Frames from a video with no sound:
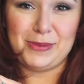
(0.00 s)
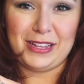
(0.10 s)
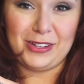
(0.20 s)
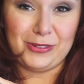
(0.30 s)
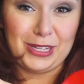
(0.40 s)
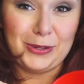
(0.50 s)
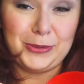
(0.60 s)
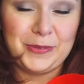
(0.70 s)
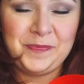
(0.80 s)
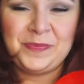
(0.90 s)
might look really
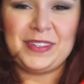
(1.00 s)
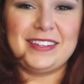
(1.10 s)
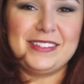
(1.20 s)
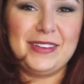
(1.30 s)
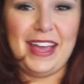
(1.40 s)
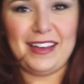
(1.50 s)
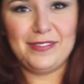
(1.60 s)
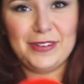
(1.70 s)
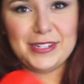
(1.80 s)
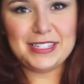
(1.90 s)
cool. So yeah,
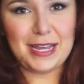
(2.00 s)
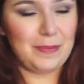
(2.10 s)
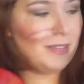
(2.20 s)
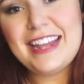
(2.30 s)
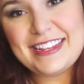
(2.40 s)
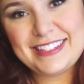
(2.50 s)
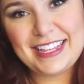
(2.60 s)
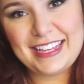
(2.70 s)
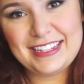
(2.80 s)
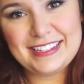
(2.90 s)
first tip. Next
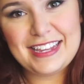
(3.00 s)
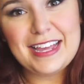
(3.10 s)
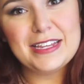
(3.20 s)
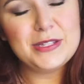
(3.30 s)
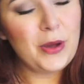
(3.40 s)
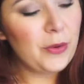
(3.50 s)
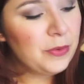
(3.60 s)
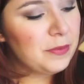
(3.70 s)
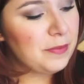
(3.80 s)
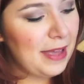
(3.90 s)
thing is,
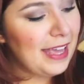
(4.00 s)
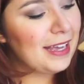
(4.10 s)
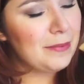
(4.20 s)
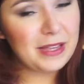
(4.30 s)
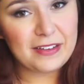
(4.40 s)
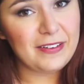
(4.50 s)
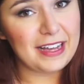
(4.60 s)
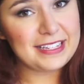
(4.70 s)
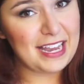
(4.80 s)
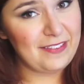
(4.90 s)
don't make a big
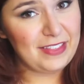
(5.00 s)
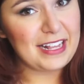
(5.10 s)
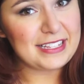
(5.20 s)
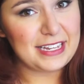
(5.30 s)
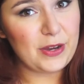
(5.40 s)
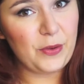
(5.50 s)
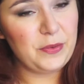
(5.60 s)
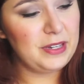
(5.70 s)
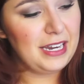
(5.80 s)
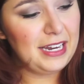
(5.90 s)
fuss out of things that
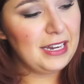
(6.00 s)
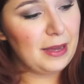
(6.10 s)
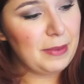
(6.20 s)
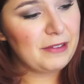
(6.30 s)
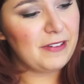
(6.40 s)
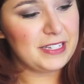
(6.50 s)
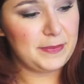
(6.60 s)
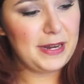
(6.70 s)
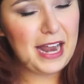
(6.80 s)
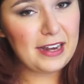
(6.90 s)
don't need a big fuss
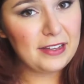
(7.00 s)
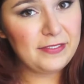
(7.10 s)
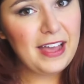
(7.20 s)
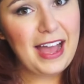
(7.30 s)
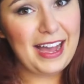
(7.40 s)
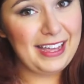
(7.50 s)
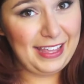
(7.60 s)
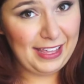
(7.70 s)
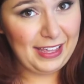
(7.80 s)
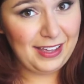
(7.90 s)
made out of,
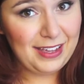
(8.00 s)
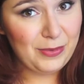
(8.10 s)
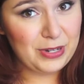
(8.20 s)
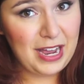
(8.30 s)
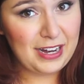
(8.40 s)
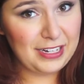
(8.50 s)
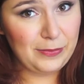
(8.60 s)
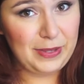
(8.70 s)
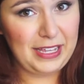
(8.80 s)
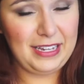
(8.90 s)
i.e. we're not going to
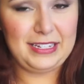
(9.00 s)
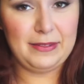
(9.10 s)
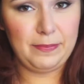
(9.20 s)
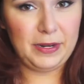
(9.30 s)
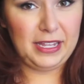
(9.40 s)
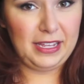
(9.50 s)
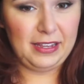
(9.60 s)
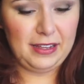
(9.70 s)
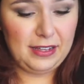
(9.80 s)
be putting